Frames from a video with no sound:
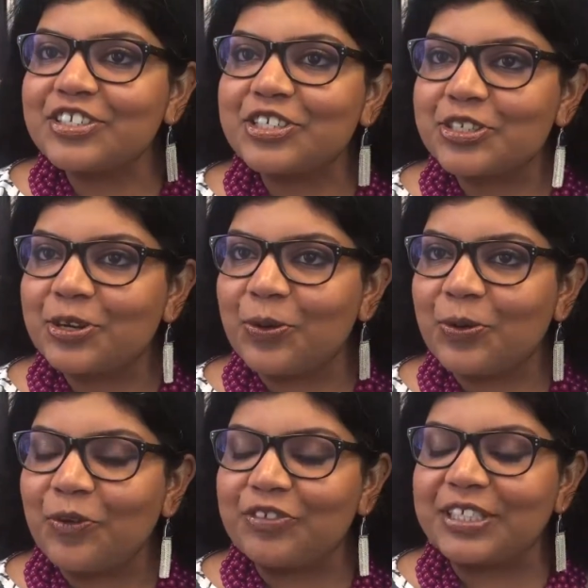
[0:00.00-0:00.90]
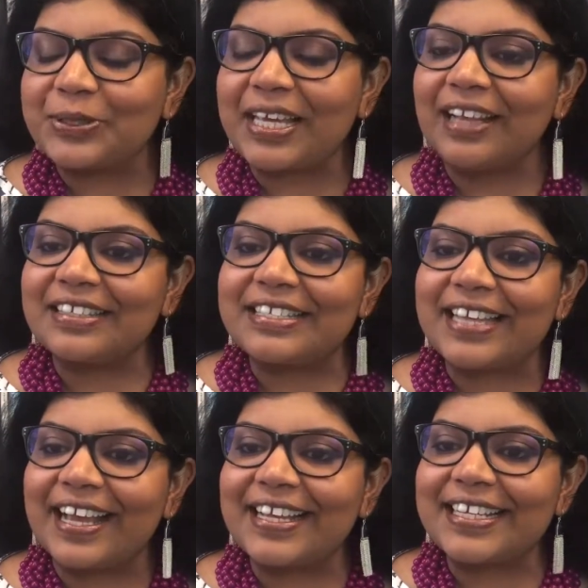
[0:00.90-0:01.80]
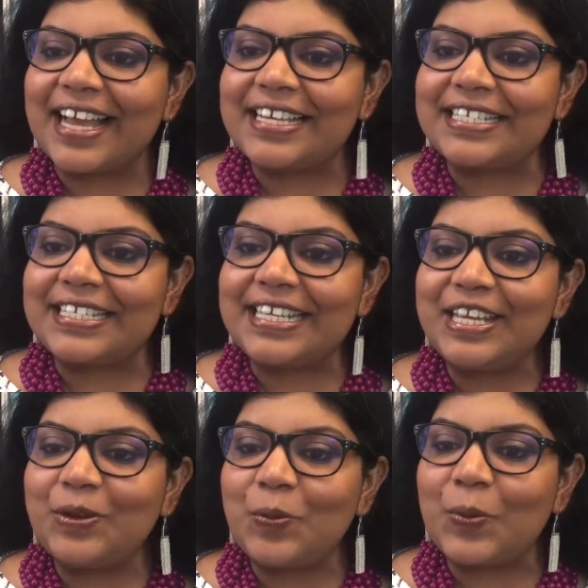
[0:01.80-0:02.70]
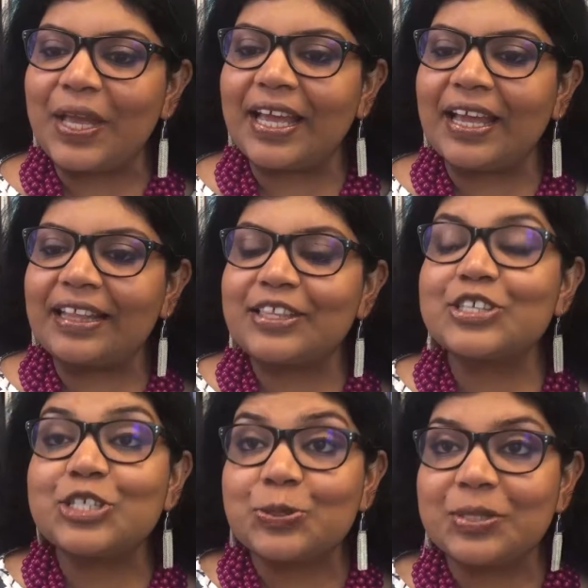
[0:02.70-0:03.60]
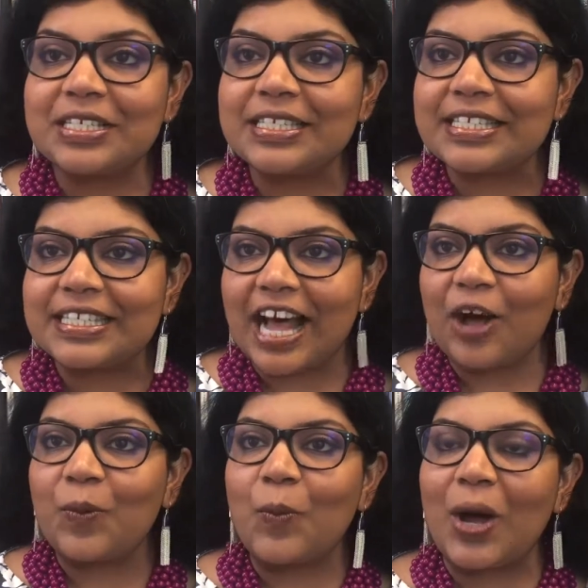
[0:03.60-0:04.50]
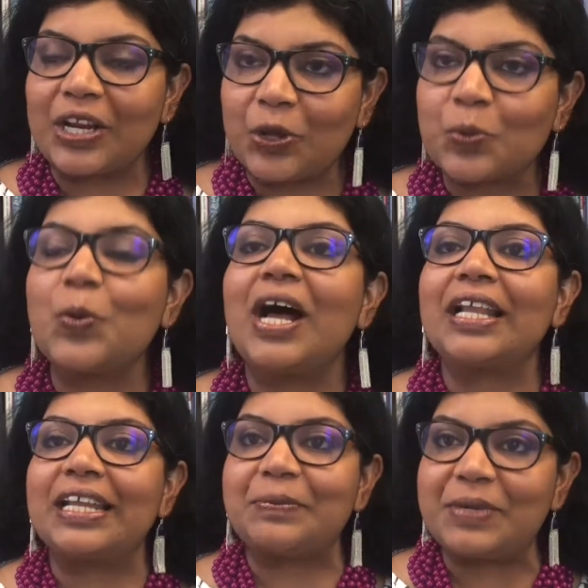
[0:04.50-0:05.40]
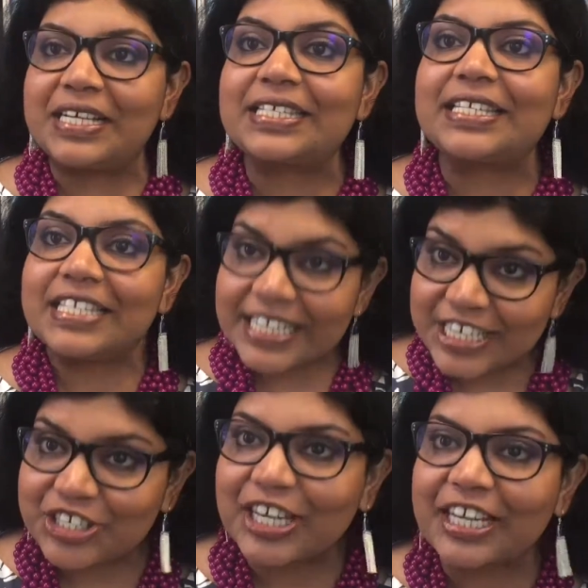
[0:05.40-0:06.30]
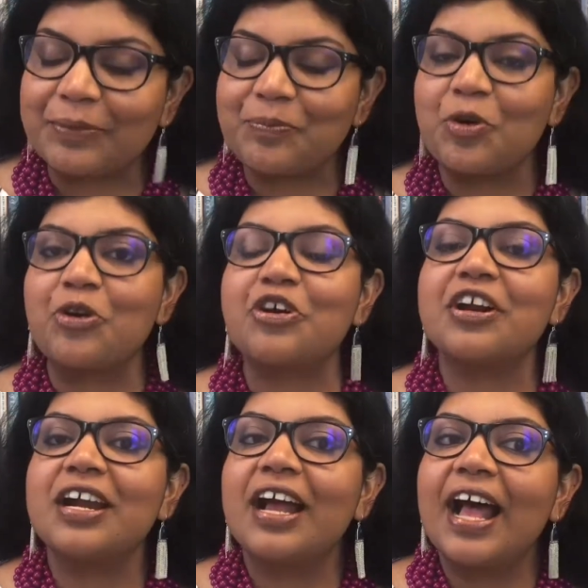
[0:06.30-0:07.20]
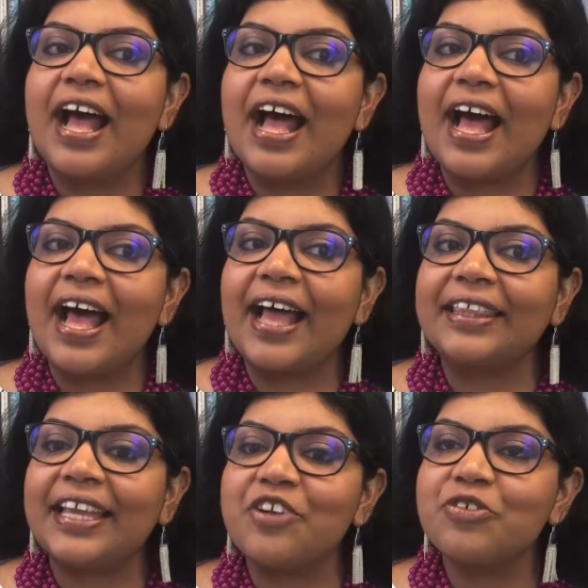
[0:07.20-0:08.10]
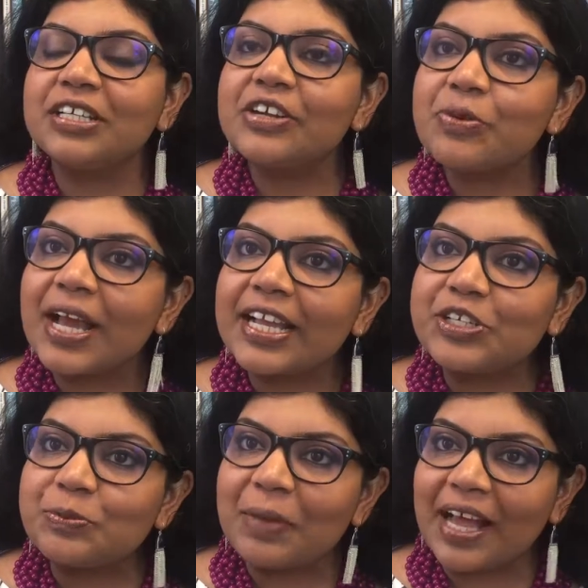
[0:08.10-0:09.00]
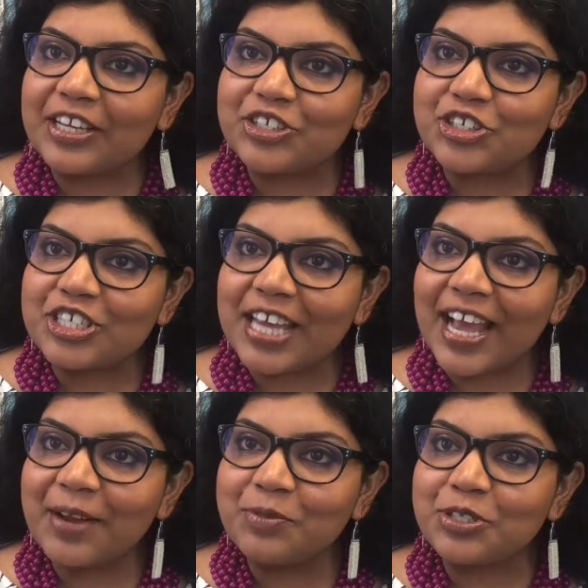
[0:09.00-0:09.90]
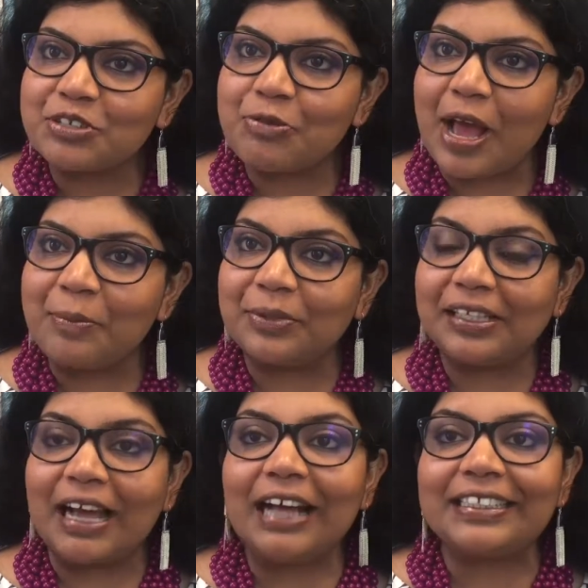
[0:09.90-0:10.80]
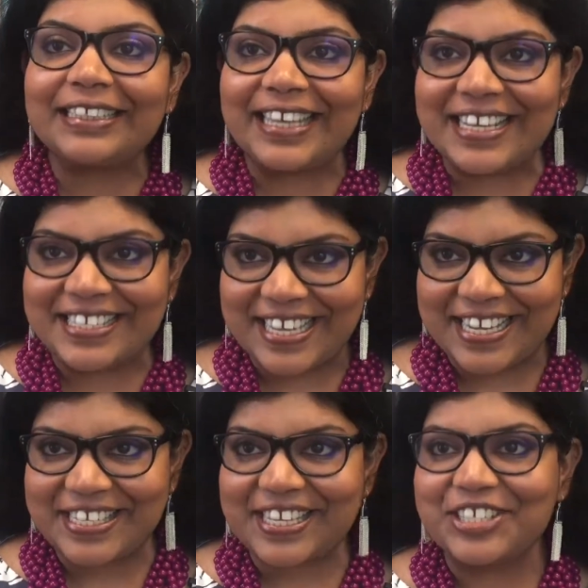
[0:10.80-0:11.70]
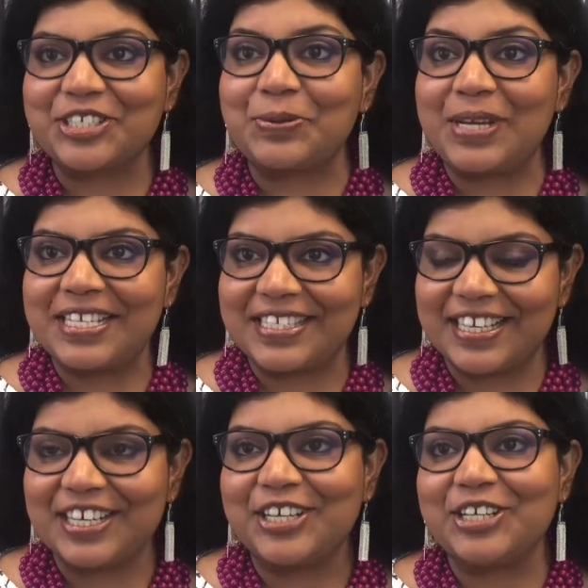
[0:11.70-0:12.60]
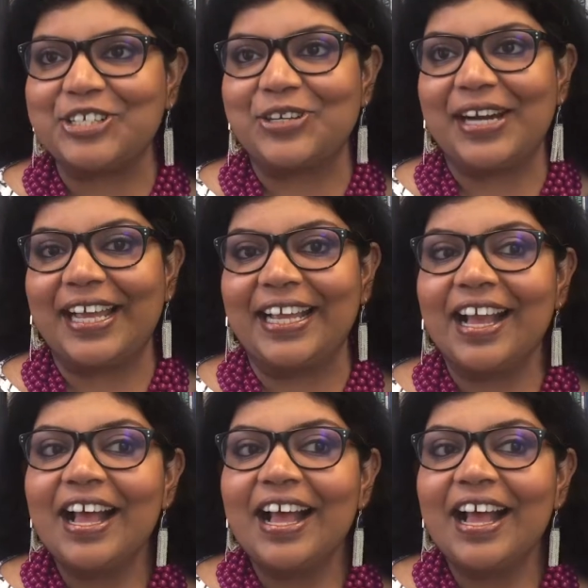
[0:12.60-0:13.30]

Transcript: just to go over to the other side and deal with students now one on one in person, teaching more, and then really trying to manage time to scramble other things in, such as research or like